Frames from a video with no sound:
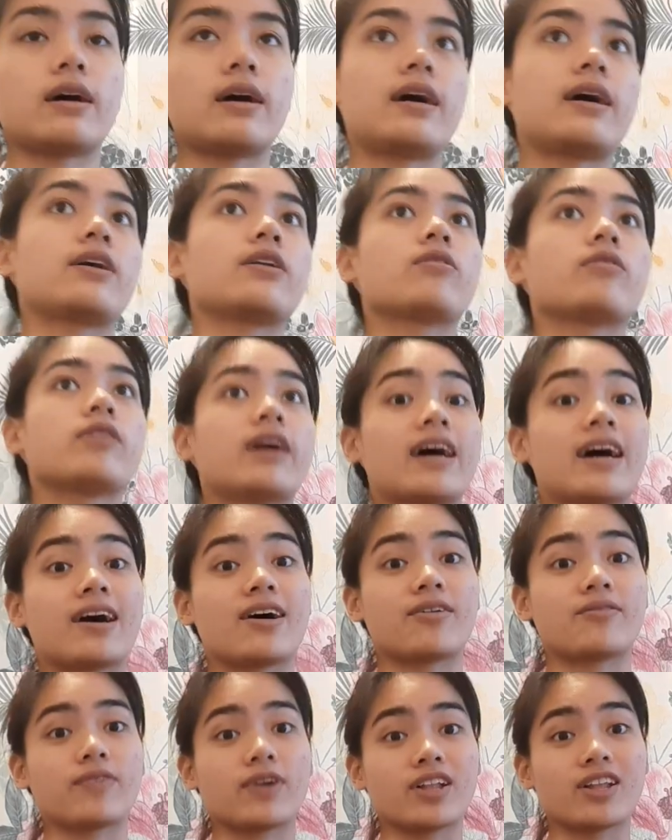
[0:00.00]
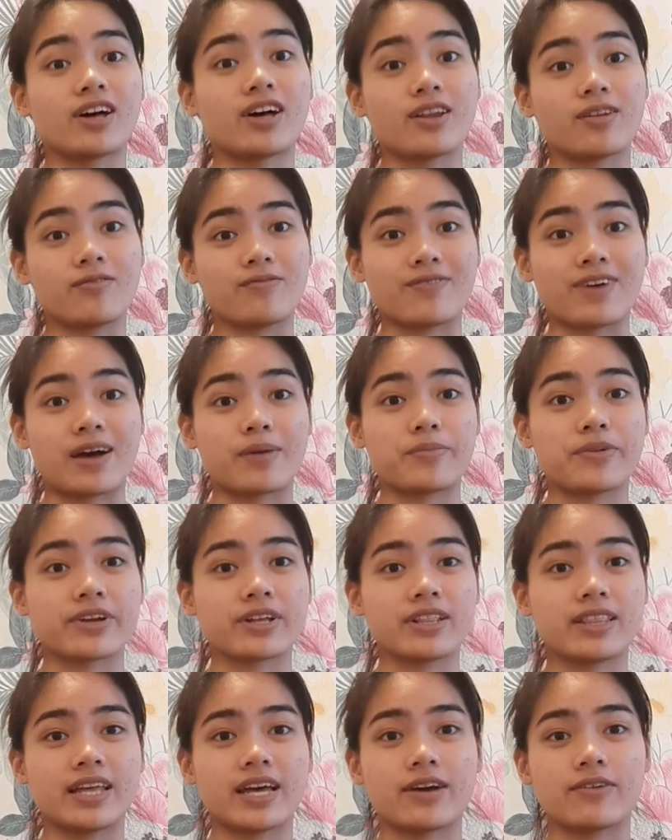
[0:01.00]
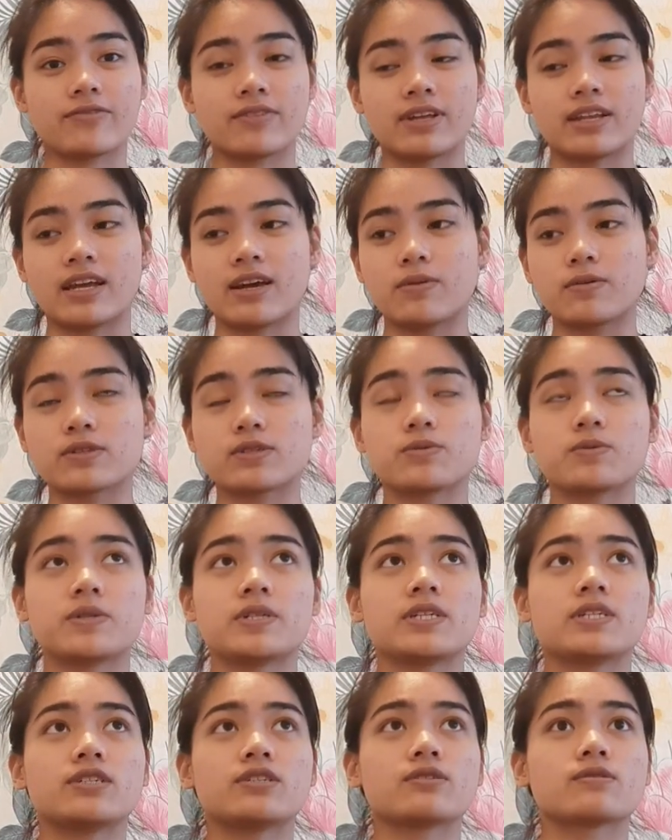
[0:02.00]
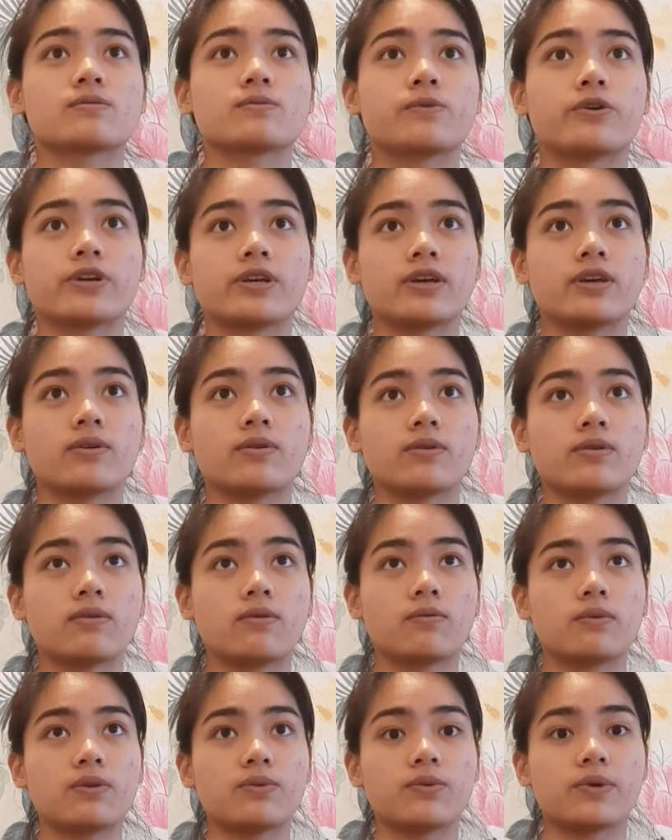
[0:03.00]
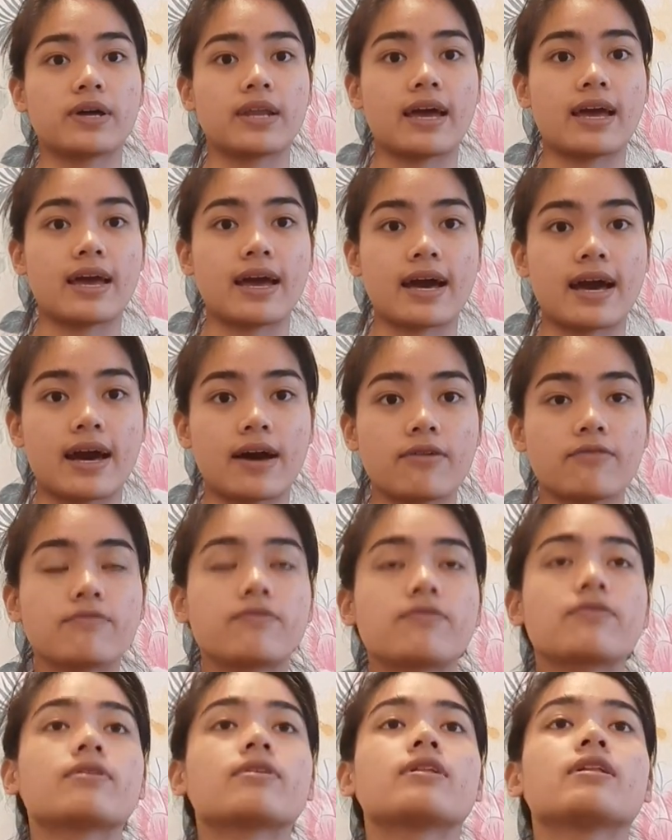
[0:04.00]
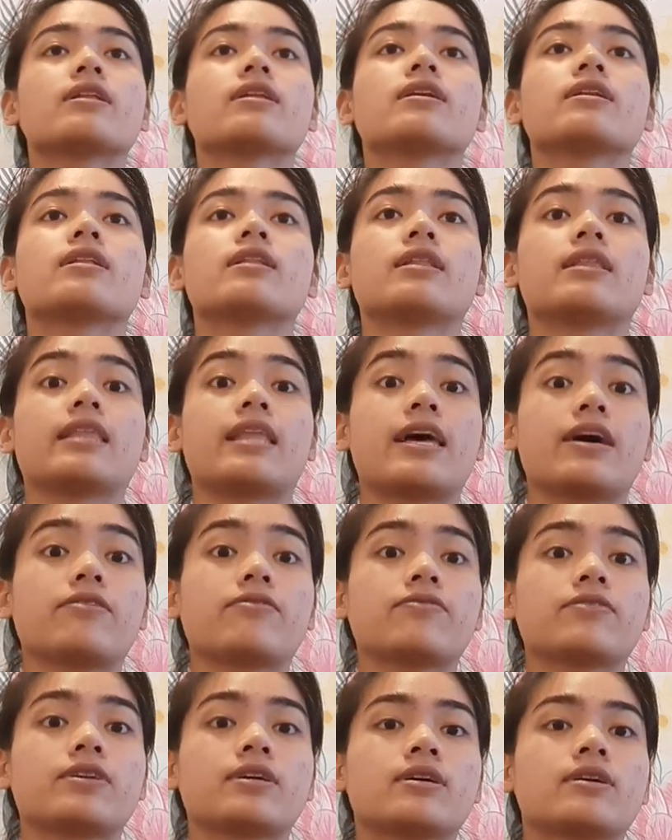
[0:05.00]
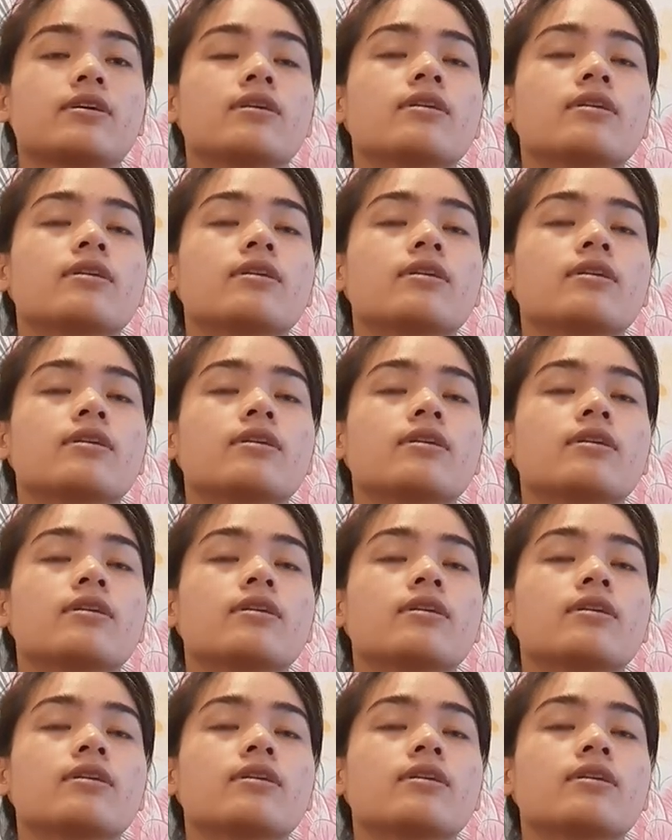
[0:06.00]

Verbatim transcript: I don't have a lot of fabric left and I was really just working with what I have left,